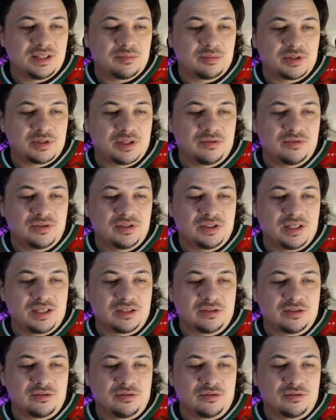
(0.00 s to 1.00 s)
can we
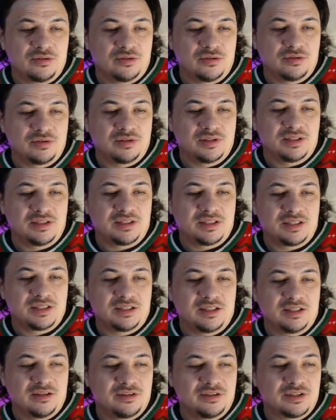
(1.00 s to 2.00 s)
take to ensure that
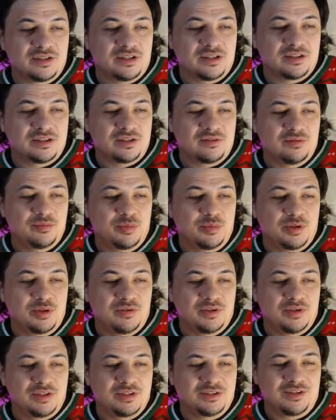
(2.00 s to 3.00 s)
technological shift
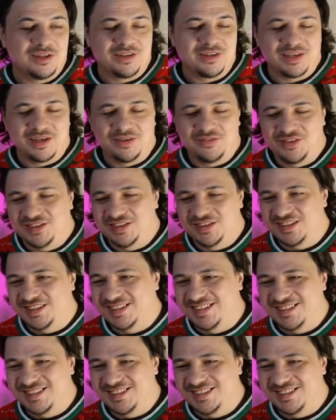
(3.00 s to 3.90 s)
benefits all communities?